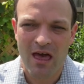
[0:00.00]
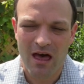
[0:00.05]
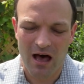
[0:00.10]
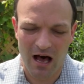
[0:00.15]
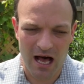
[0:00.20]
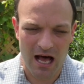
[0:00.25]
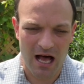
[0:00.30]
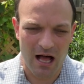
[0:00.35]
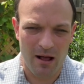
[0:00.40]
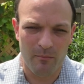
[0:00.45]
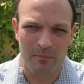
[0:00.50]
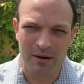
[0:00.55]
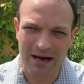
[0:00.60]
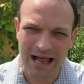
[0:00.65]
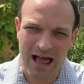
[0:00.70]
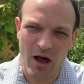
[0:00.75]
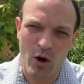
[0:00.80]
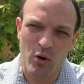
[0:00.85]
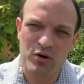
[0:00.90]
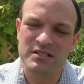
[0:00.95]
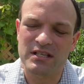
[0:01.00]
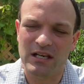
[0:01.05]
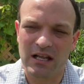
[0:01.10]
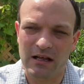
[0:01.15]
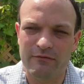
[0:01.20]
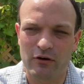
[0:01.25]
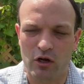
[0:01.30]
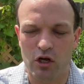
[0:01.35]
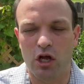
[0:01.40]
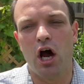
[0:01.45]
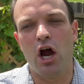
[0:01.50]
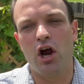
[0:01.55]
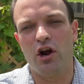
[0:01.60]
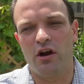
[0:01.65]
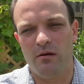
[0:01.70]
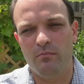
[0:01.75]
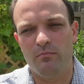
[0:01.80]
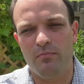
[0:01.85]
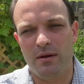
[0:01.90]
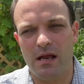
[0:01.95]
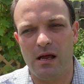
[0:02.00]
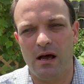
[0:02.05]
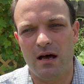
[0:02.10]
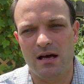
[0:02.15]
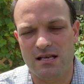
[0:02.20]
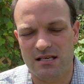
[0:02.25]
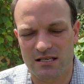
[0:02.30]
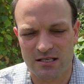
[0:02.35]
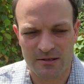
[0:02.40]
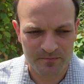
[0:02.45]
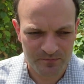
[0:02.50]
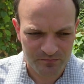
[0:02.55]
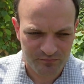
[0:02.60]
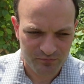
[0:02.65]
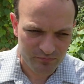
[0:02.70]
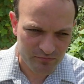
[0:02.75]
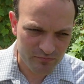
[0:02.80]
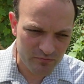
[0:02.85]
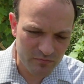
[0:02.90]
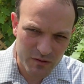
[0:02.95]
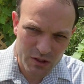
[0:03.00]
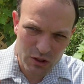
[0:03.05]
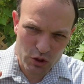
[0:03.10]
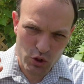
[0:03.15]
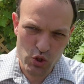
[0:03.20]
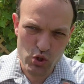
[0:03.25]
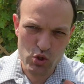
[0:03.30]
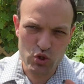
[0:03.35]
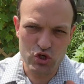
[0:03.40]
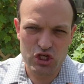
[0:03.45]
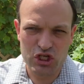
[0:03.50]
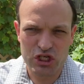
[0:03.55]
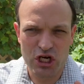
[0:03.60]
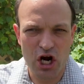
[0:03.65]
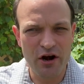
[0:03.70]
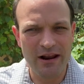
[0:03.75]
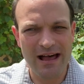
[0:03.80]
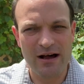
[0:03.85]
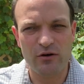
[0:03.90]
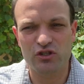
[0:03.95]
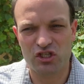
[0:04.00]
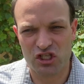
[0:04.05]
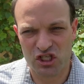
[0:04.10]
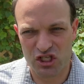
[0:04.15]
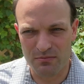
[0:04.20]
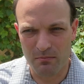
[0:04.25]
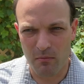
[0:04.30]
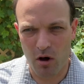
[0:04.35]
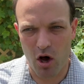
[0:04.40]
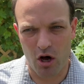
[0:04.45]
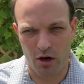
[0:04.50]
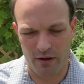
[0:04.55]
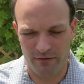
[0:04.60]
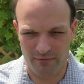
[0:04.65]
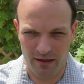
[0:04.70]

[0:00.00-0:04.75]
But I always love a garden because you start out small.